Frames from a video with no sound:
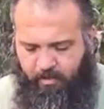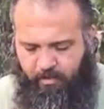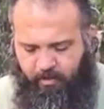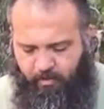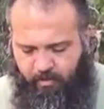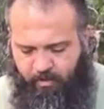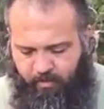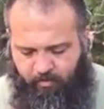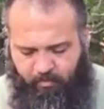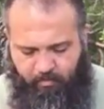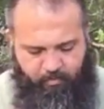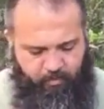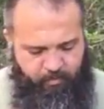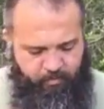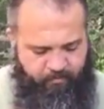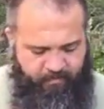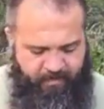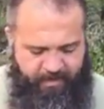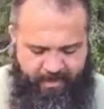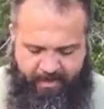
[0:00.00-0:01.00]
You can
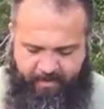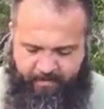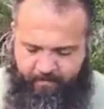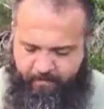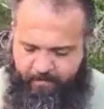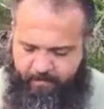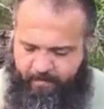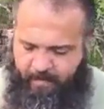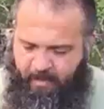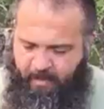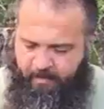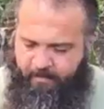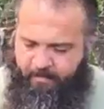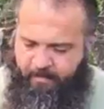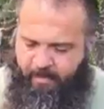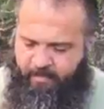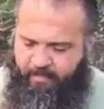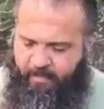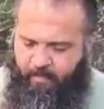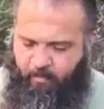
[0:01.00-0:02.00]
remove that.
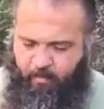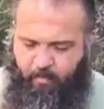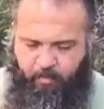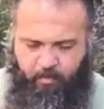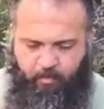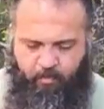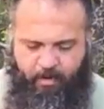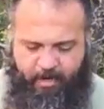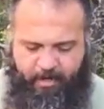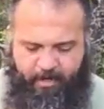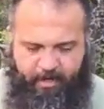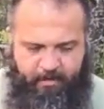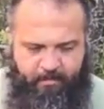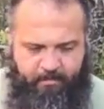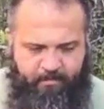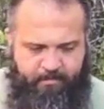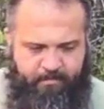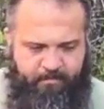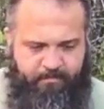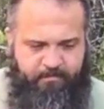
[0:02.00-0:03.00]
And then when we're ready,
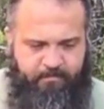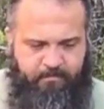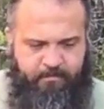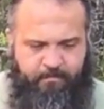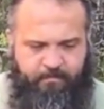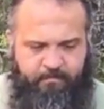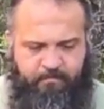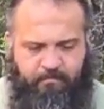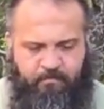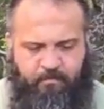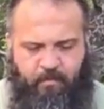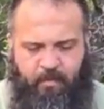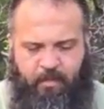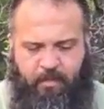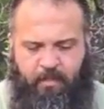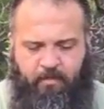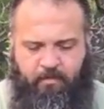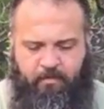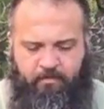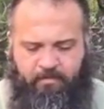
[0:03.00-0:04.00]

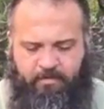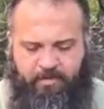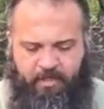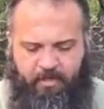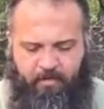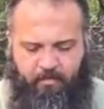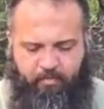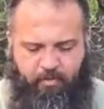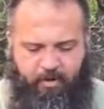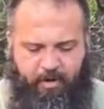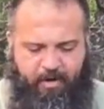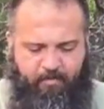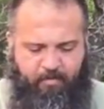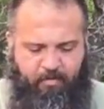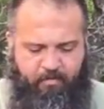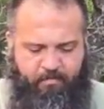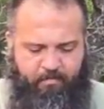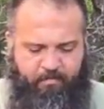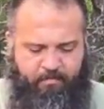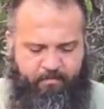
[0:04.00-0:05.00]
take a
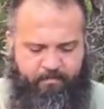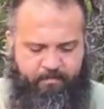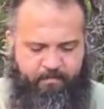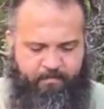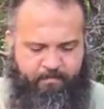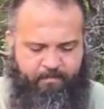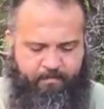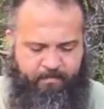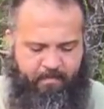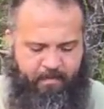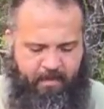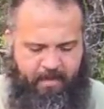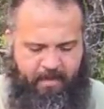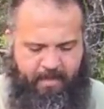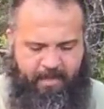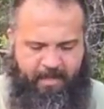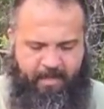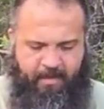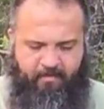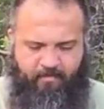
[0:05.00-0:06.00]
primer
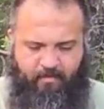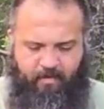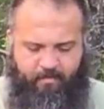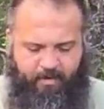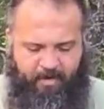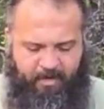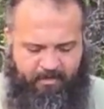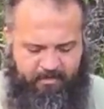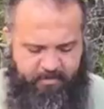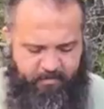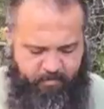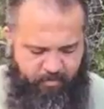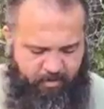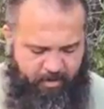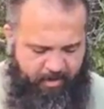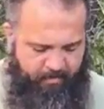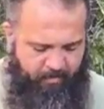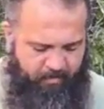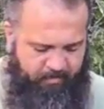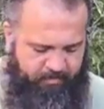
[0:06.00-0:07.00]
out of our box of
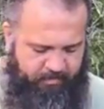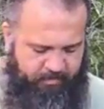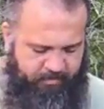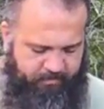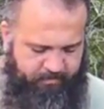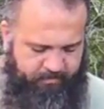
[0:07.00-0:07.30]
primers.